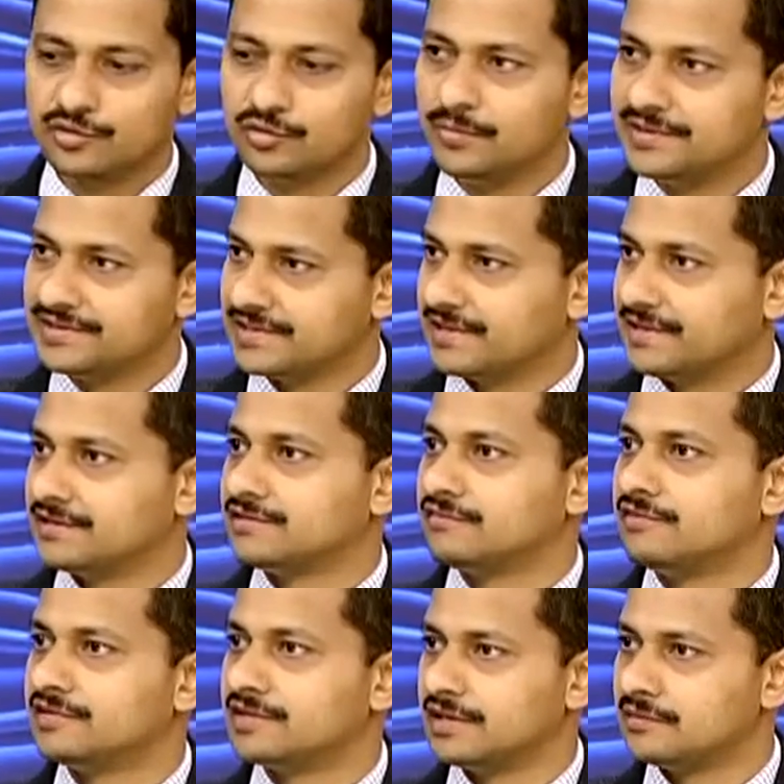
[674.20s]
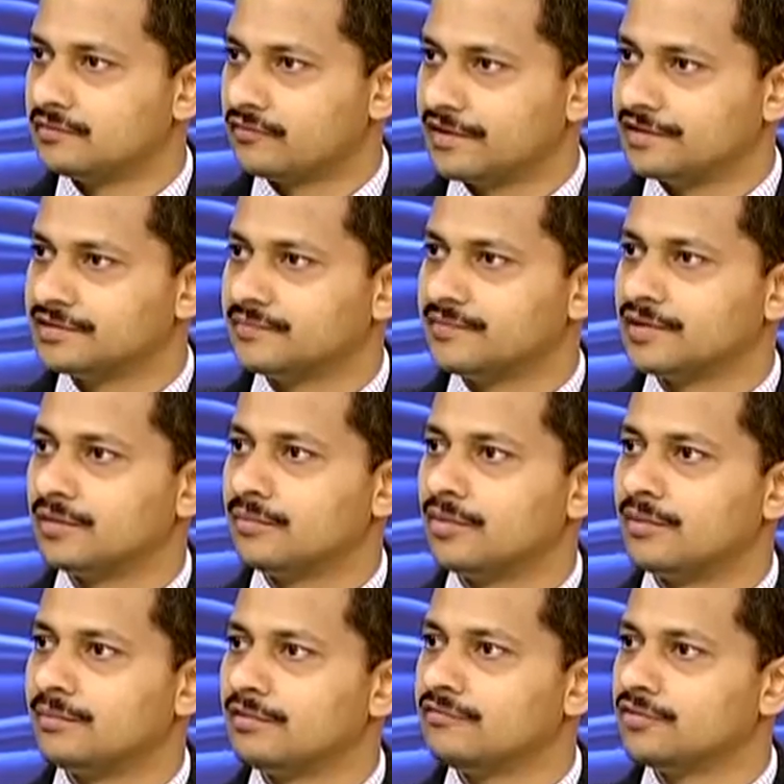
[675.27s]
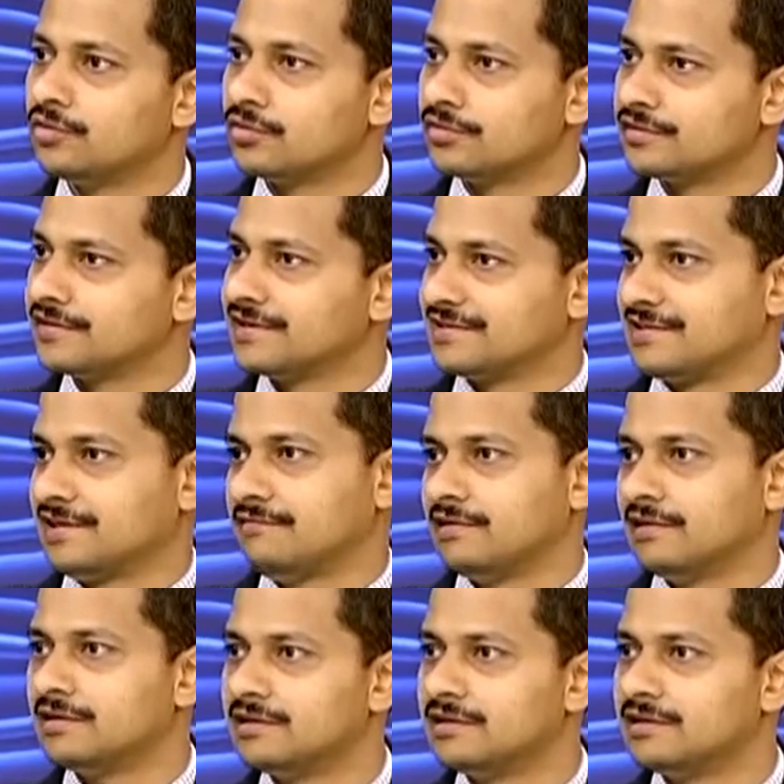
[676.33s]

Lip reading: do basic tests, we find something abnormal, we go to the next level.